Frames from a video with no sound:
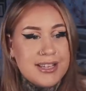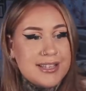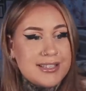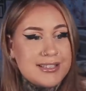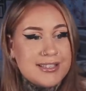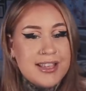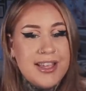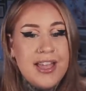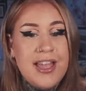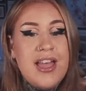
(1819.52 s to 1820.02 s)

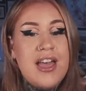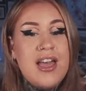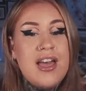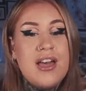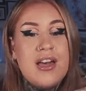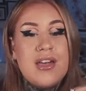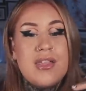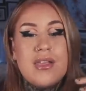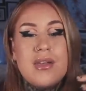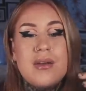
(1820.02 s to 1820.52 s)
is
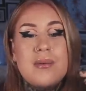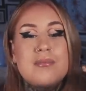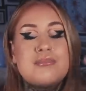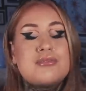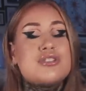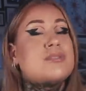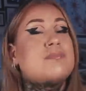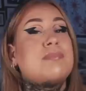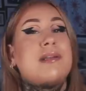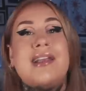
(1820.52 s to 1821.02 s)

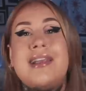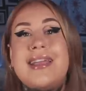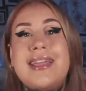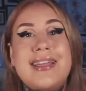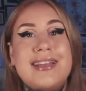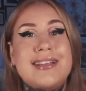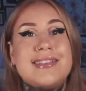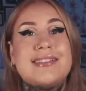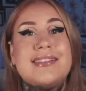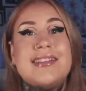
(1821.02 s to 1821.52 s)
just
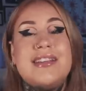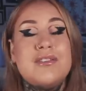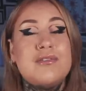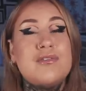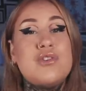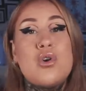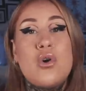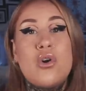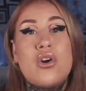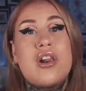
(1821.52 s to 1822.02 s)
please
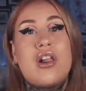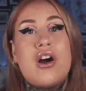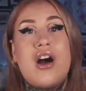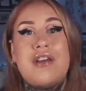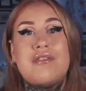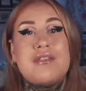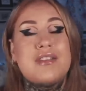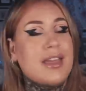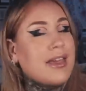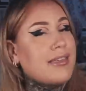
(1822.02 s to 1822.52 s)
live your
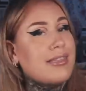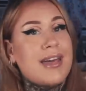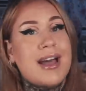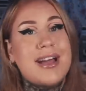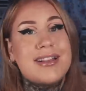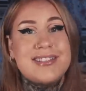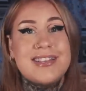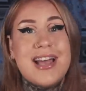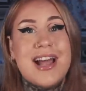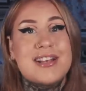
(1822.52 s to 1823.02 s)
life. Get
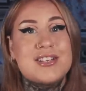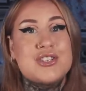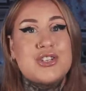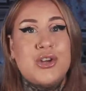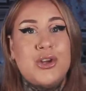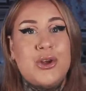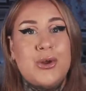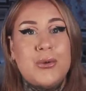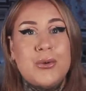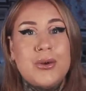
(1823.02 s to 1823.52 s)
that
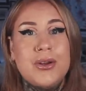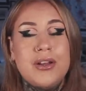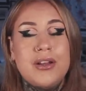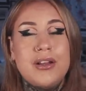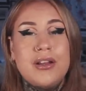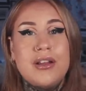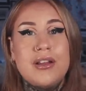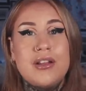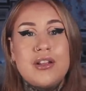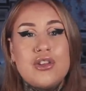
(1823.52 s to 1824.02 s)
tattoo.
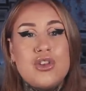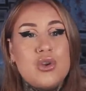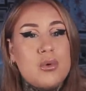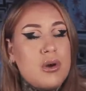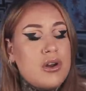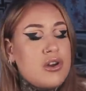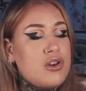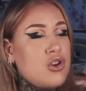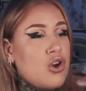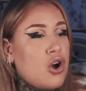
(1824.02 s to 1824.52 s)

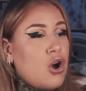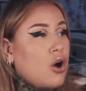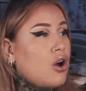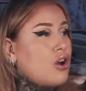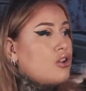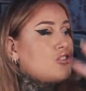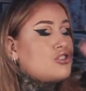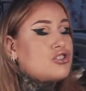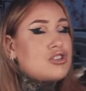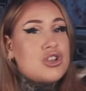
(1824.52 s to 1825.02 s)
You are
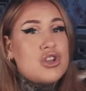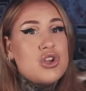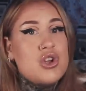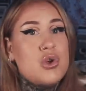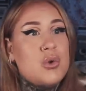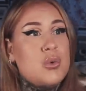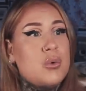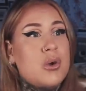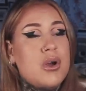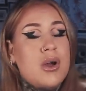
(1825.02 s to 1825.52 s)
not
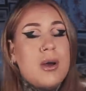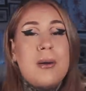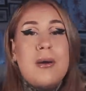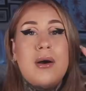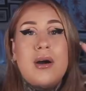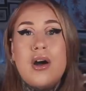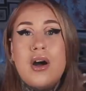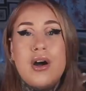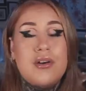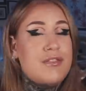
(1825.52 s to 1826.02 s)
too
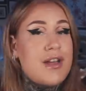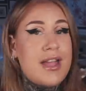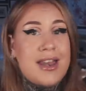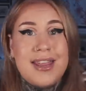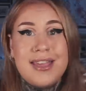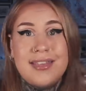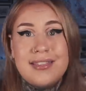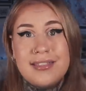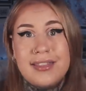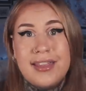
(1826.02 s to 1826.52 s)
of
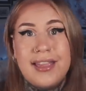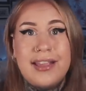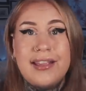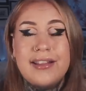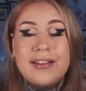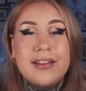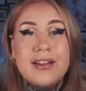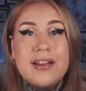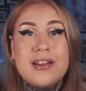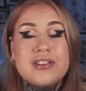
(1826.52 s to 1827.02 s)

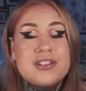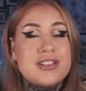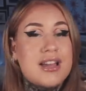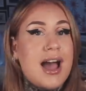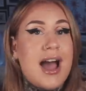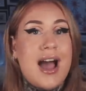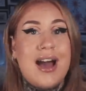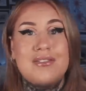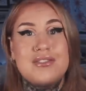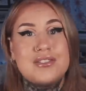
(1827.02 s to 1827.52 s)
anything to
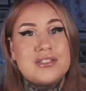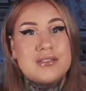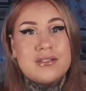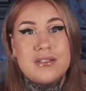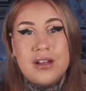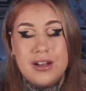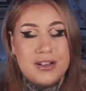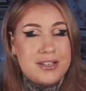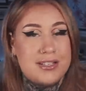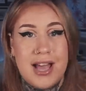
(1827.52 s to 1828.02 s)
have
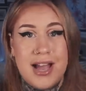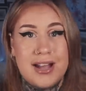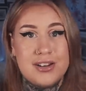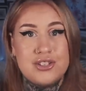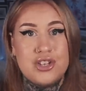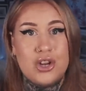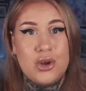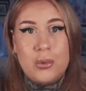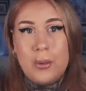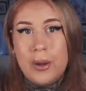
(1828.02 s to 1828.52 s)
a
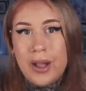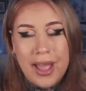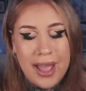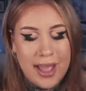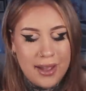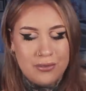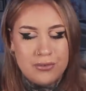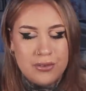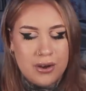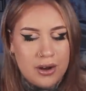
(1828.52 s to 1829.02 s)
tattoo
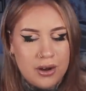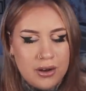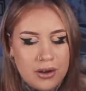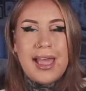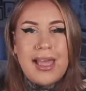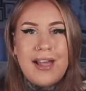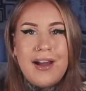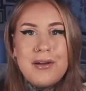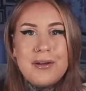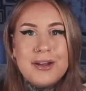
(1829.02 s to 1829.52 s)
ever.
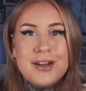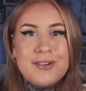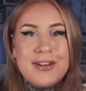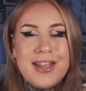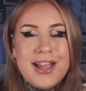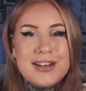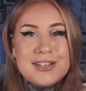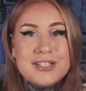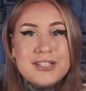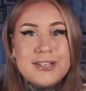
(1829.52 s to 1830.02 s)
Okay, I'm gonna
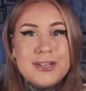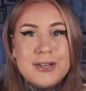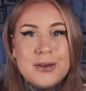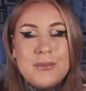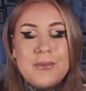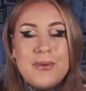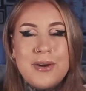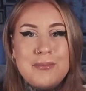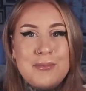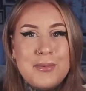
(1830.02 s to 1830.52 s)
react to
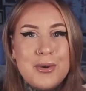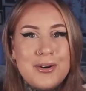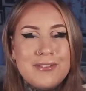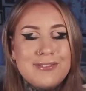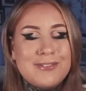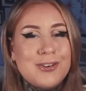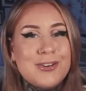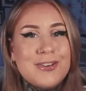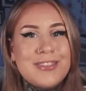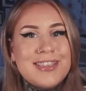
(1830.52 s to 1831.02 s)
one more
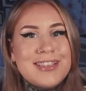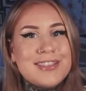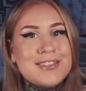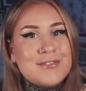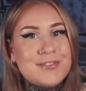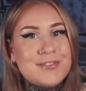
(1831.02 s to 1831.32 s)
for this